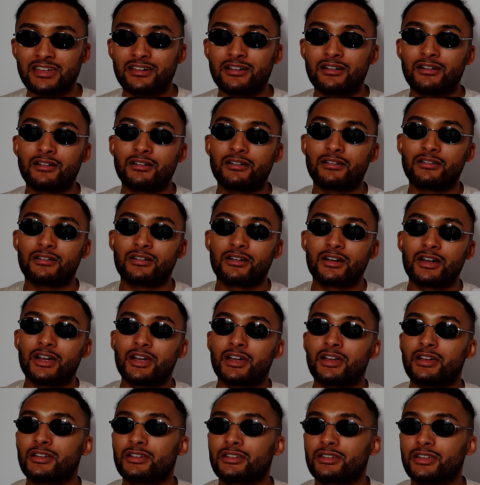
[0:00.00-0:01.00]
oh,
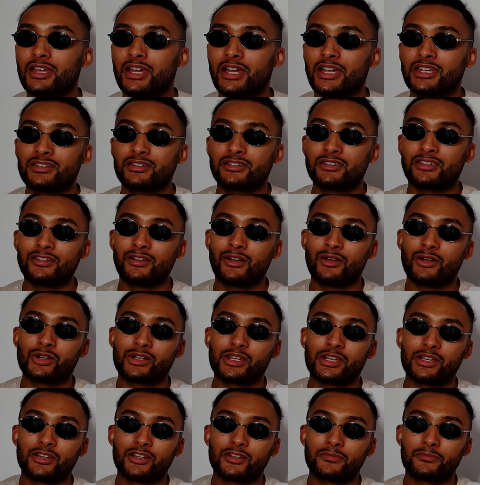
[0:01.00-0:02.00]
yeah, you're not
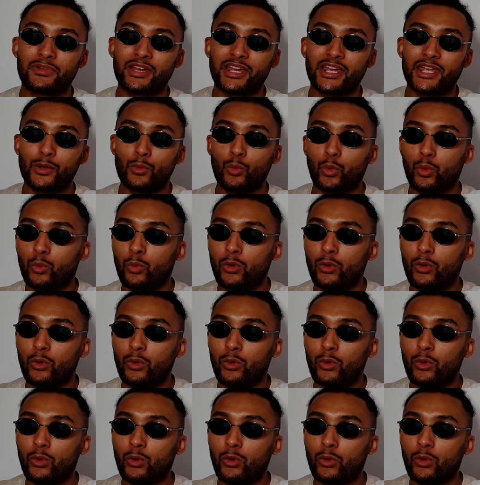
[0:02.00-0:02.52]
looking good, mate.